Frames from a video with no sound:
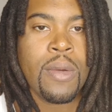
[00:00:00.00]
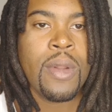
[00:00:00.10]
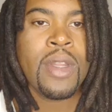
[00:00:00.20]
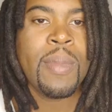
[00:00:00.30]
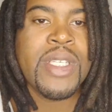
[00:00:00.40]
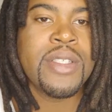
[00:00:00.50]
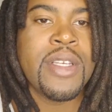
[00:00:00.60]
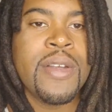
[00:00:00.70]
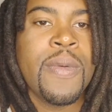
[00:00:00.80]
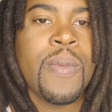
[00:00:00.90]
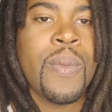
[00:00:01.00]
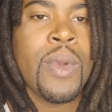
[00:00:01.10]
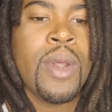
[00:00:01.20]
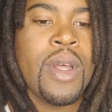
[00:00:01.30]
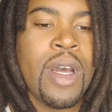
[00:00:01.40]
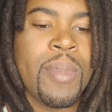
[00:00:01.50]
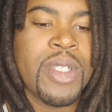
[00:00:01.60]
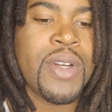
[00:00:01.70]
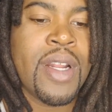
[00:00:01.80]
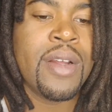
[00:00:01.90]
Let me see. I'm gonna
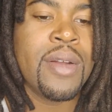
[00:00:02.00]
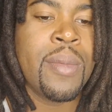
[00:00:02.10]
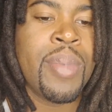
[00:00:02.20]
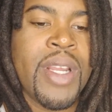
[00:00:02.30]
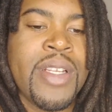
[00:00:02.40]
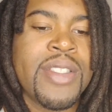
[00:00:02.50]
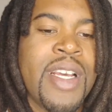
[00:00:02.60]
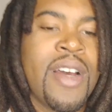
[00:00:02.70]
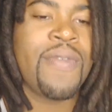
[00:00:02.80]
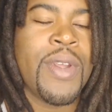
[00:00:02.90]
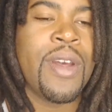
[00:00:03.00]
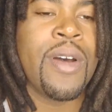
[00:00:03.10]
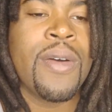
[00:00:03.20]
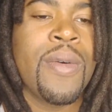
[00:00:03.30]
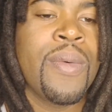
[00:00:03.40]
try to break this down for y'all.